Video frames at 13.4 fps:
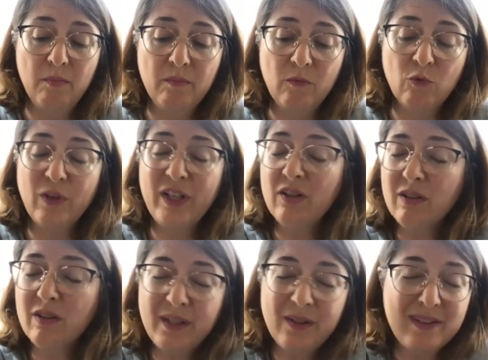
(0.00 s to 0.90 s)

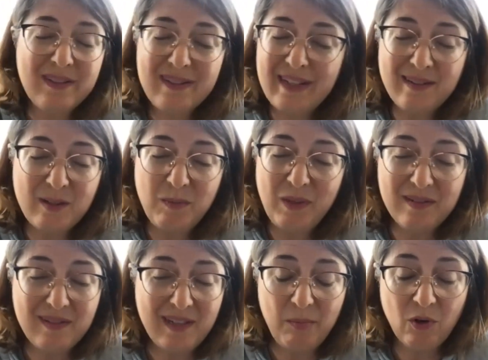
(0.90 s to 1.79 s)
Renal clearance
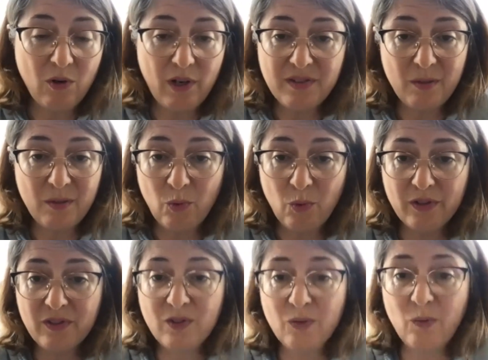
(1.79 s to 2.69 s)
tends to be the same
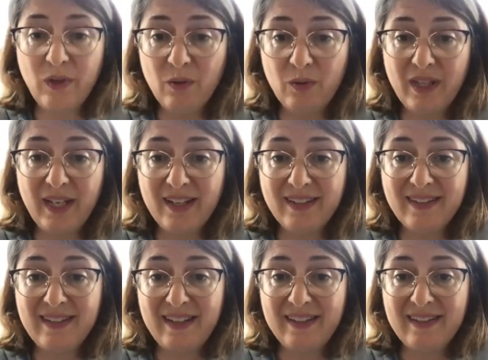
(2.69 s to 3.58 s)
across the board, so we
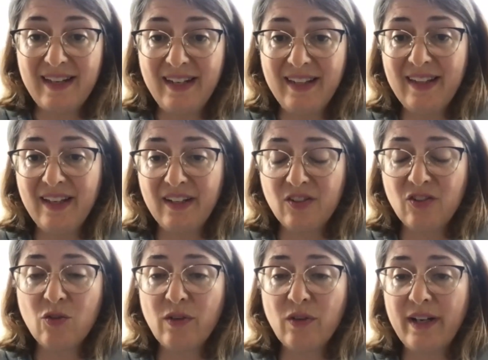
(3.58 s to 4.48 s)
don't think it's
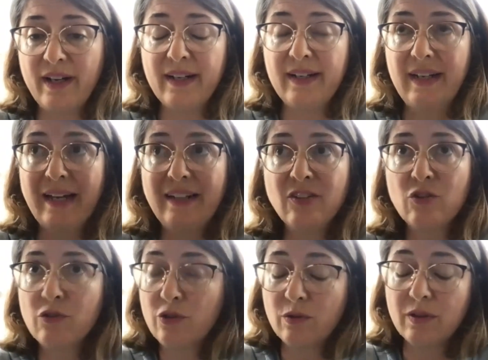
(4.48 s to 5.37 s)
any
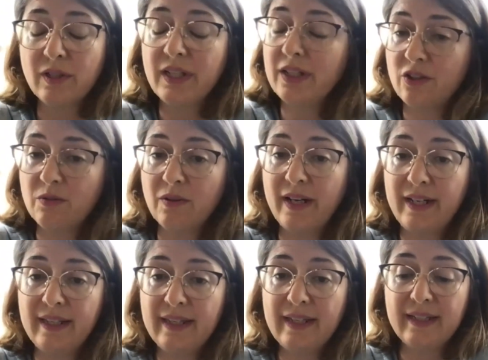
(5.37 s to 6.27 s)
excretory
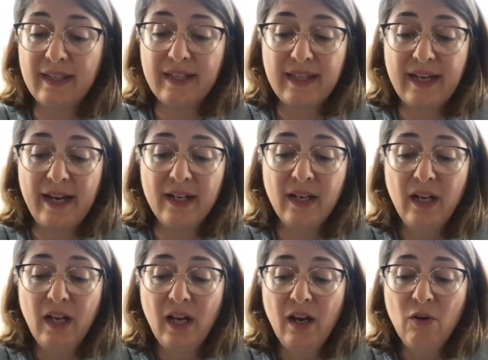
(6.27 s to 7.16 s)
issue or anything
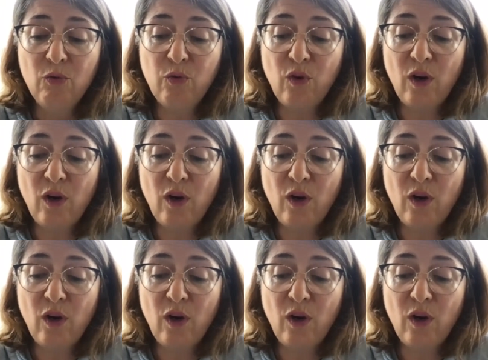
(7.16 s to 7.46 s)
like that.